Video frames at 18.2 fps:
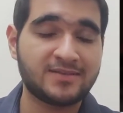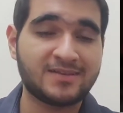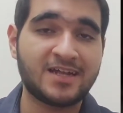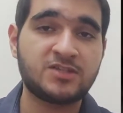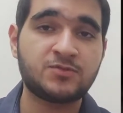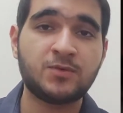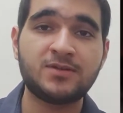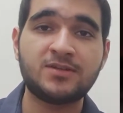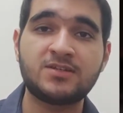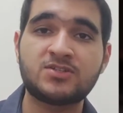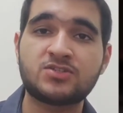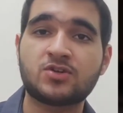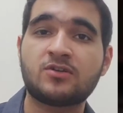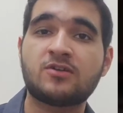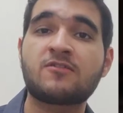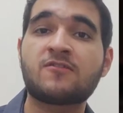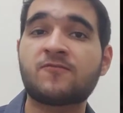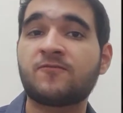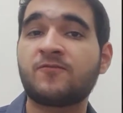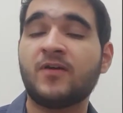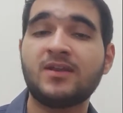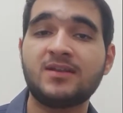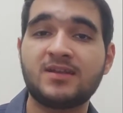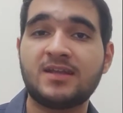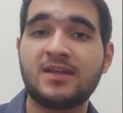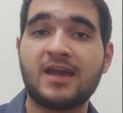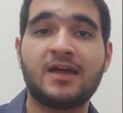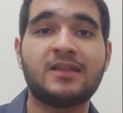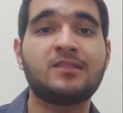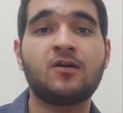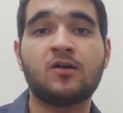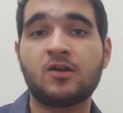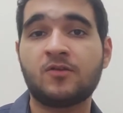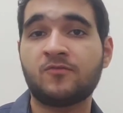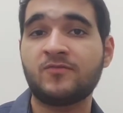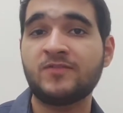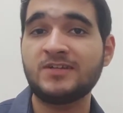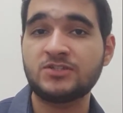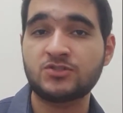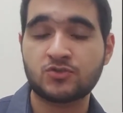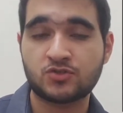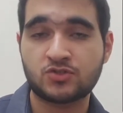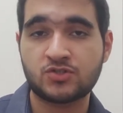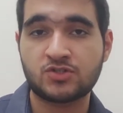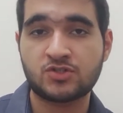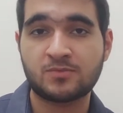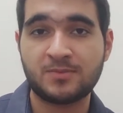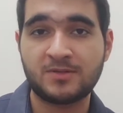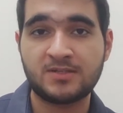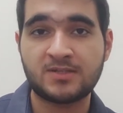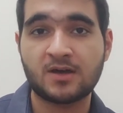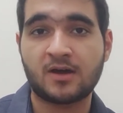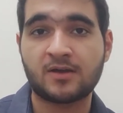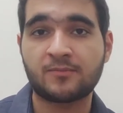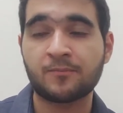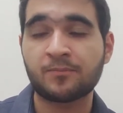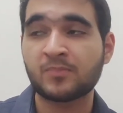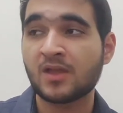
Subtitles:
That's why they started funding a lot of researches to be done